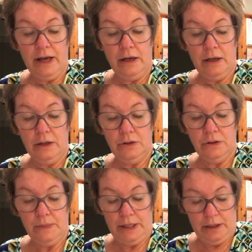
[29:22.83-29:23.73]
glue it
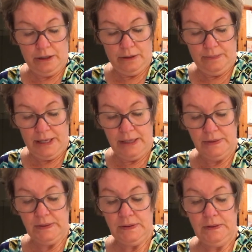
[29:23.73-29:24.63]
flat onto my
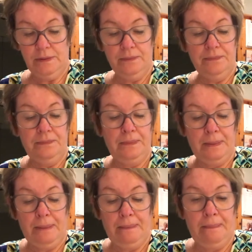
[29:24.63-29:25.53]
card base.